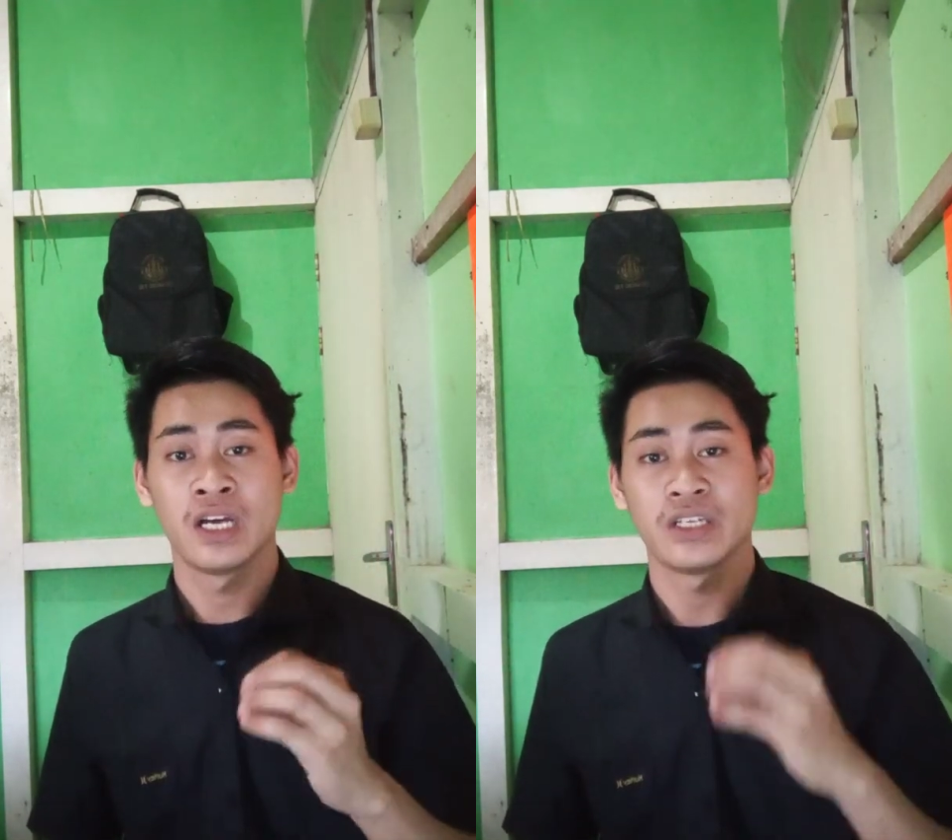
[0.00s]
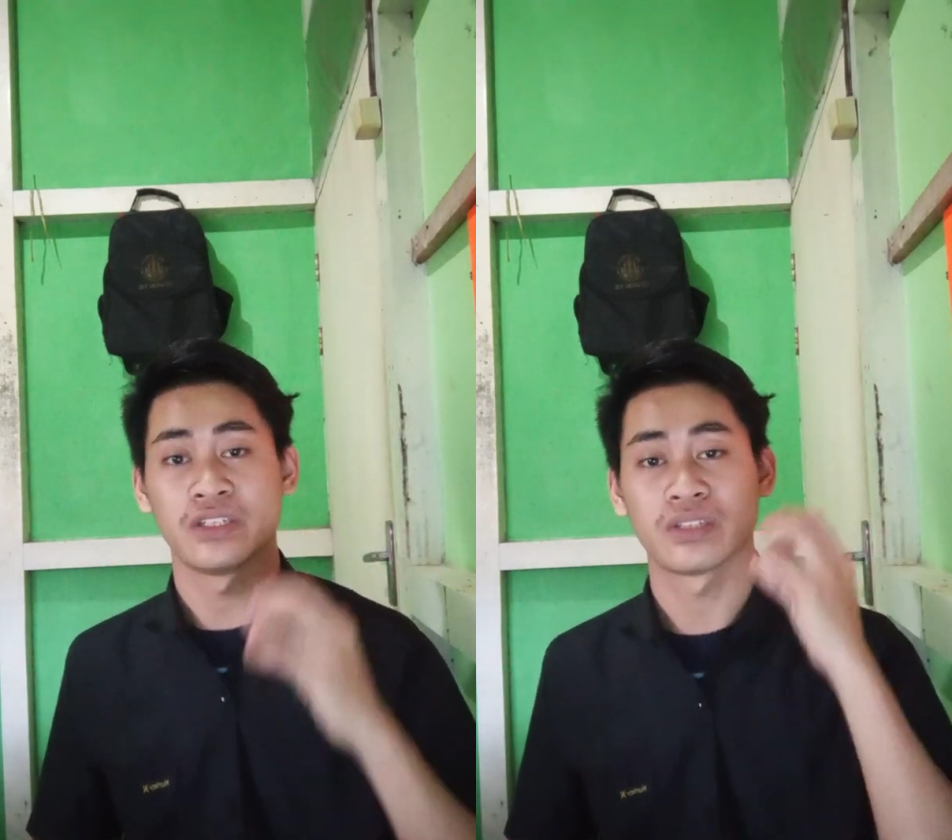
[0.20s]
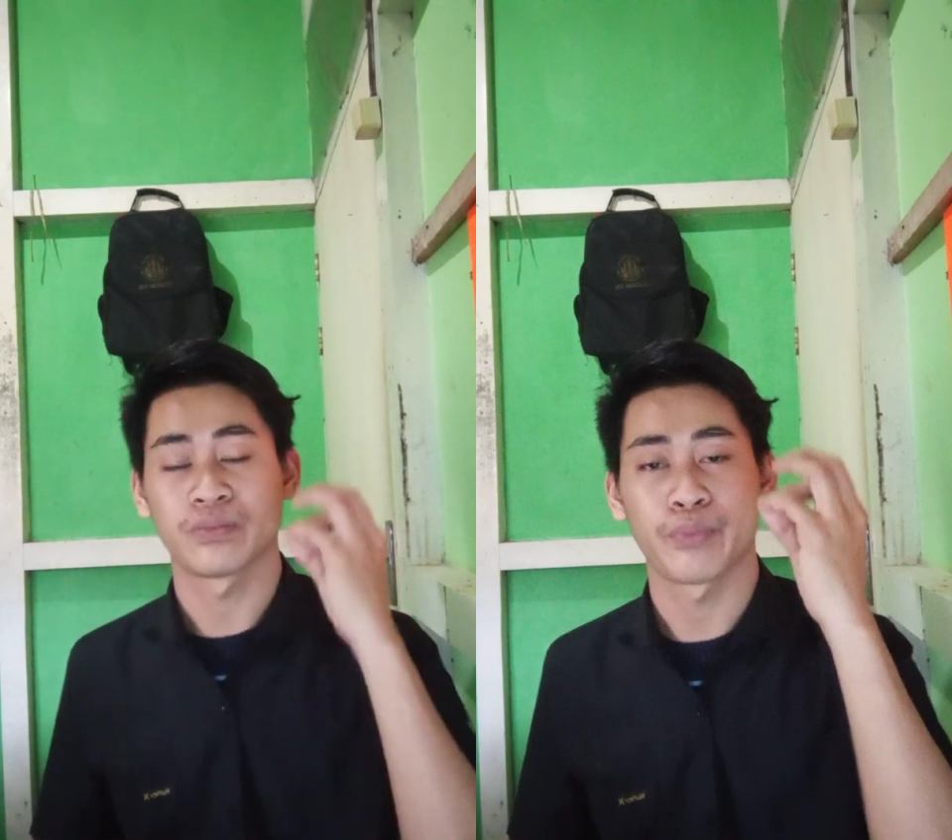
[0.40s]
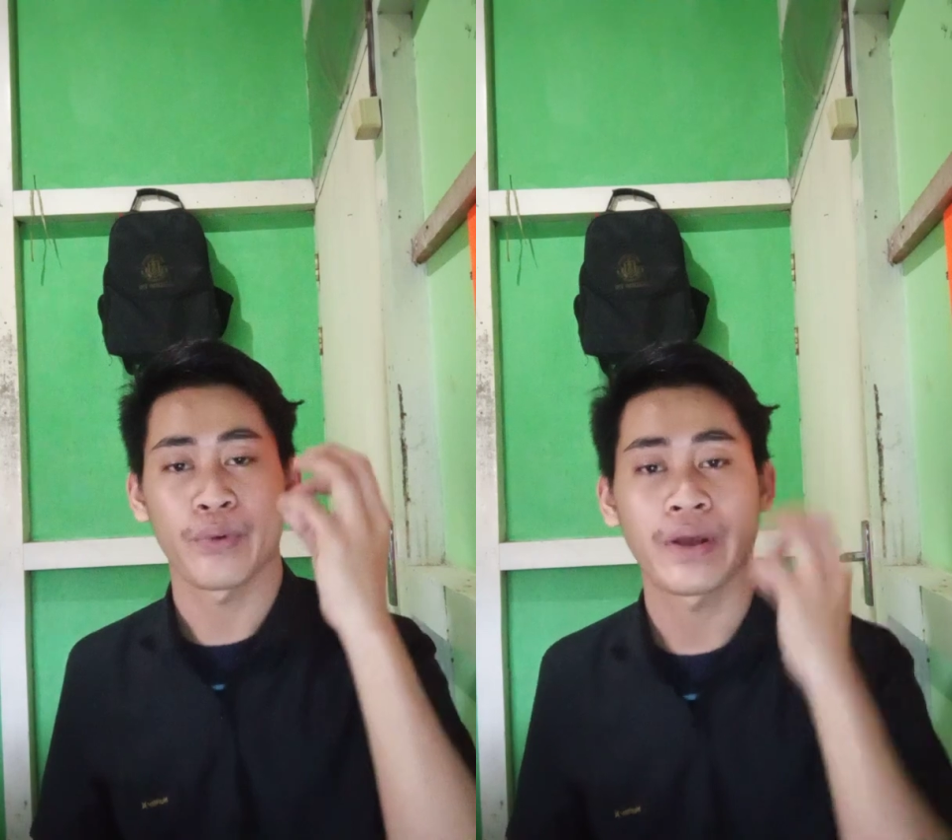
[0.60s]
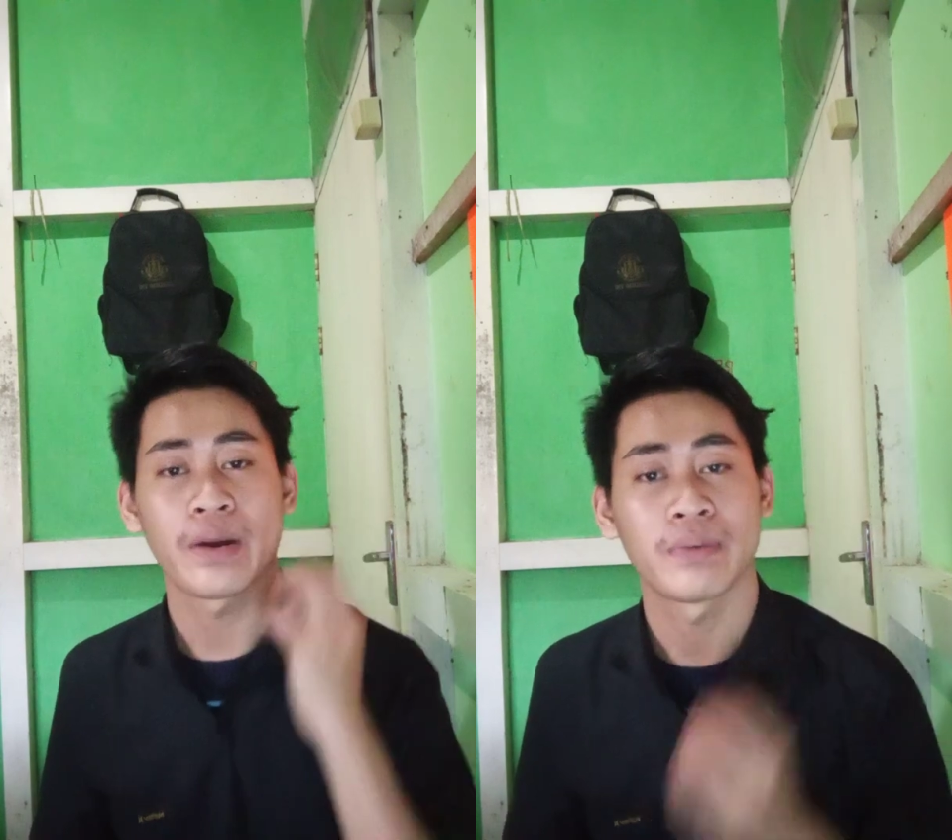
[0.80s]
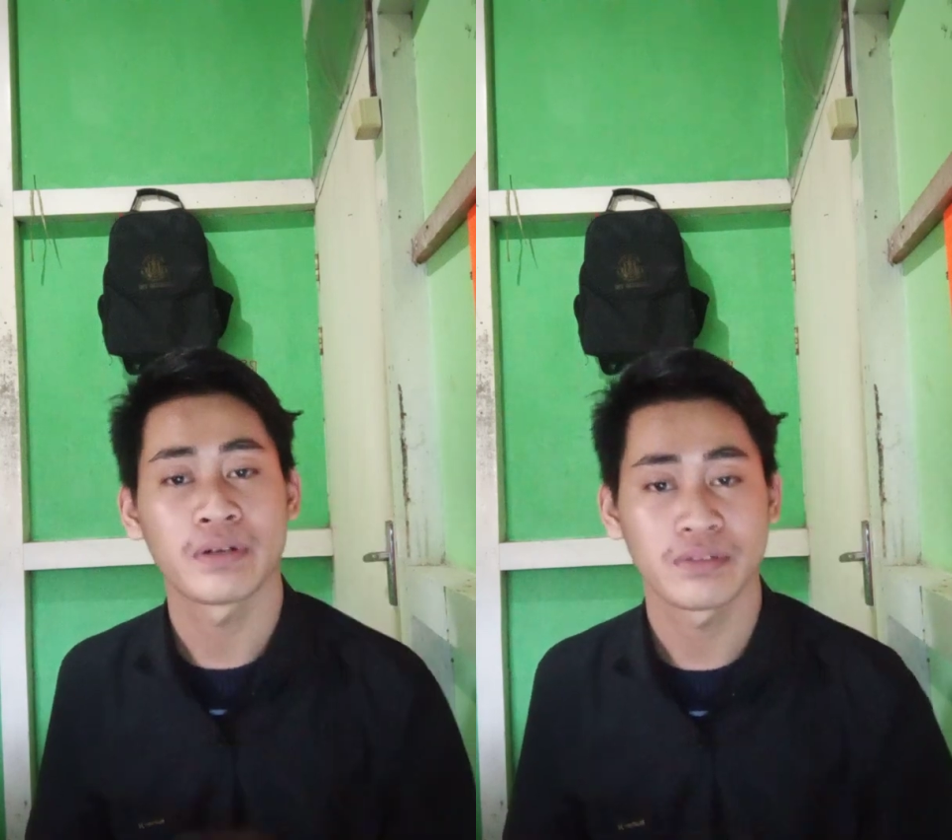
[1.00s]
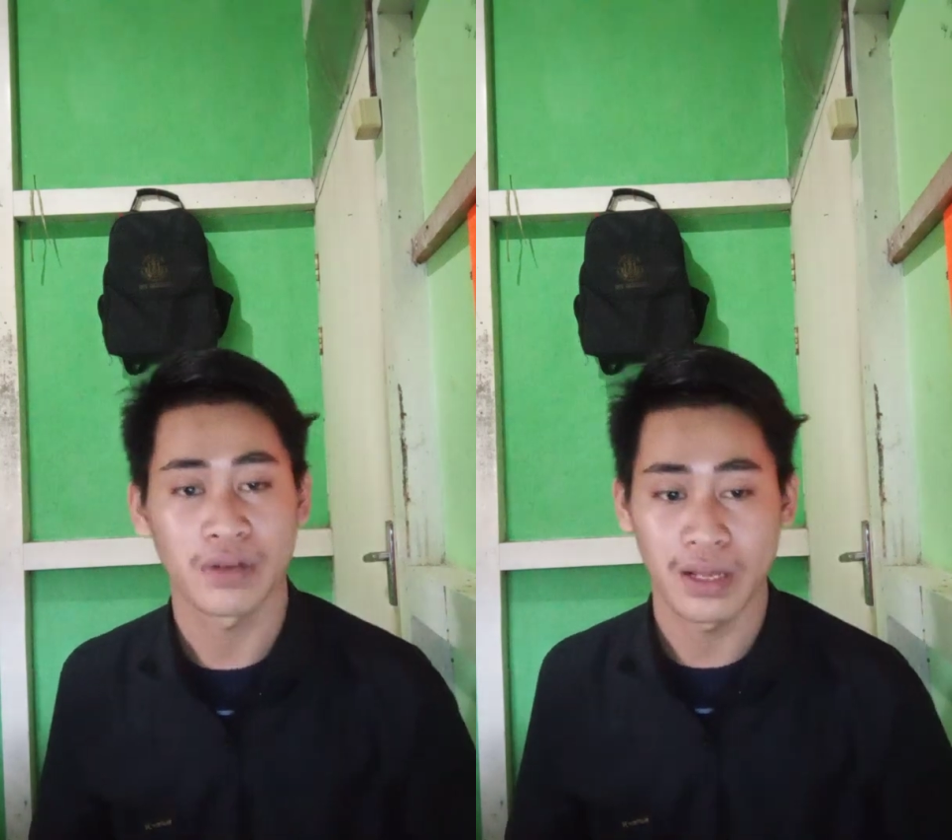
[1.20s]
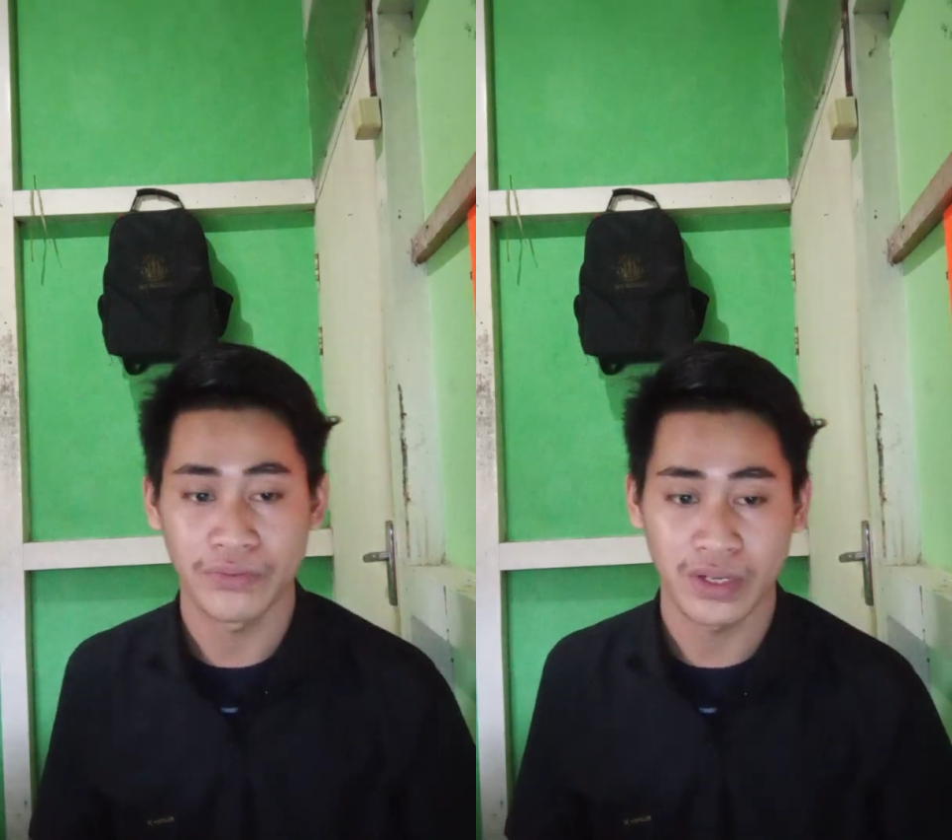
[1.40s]
is programmer
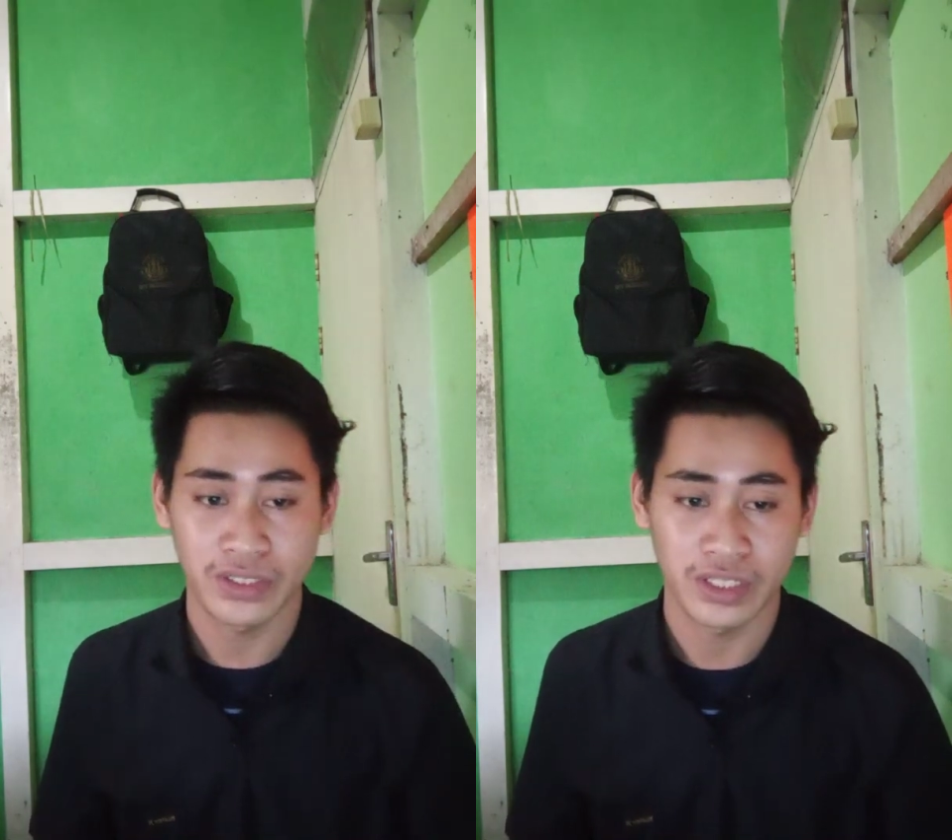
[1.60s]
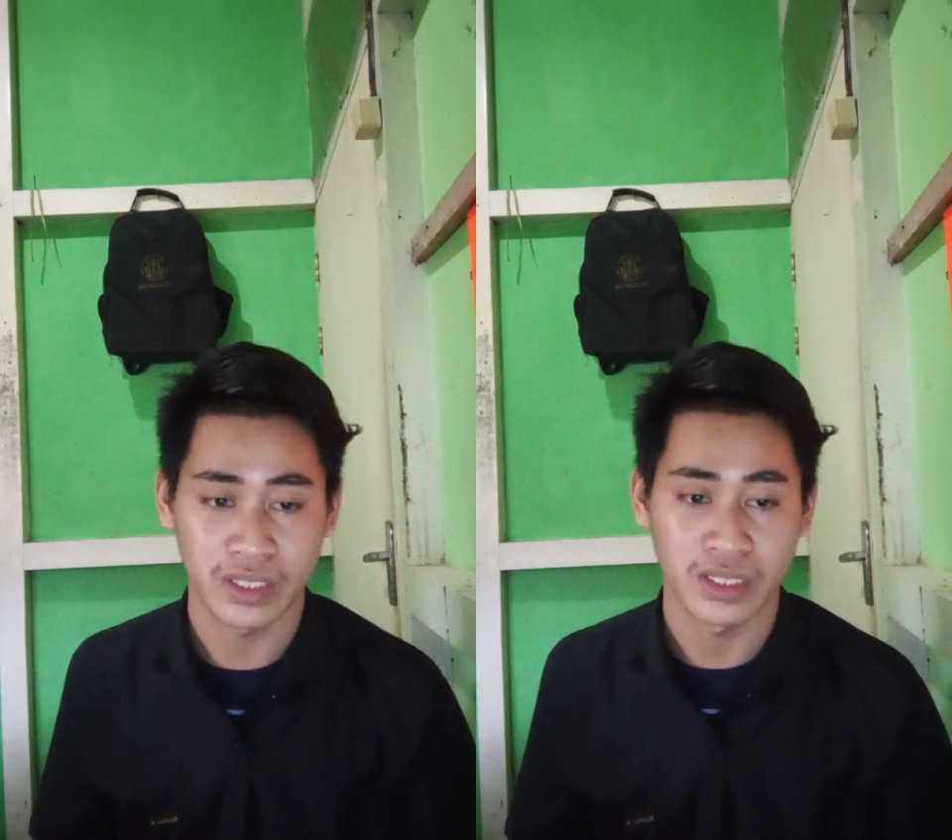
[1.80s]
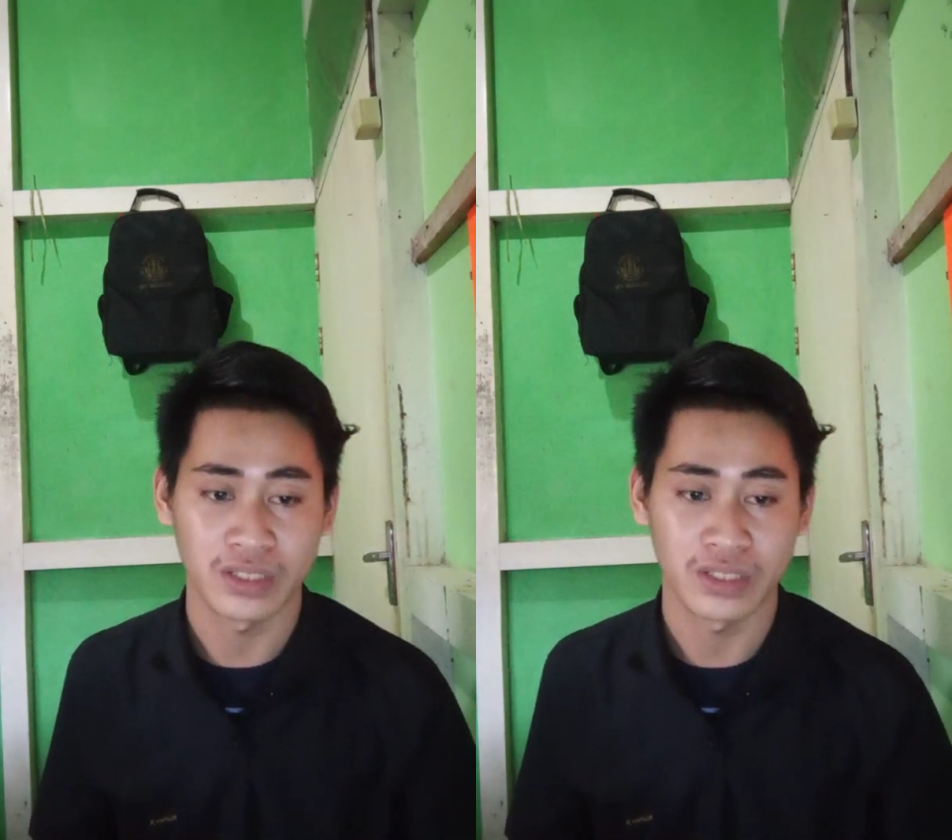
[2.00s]
television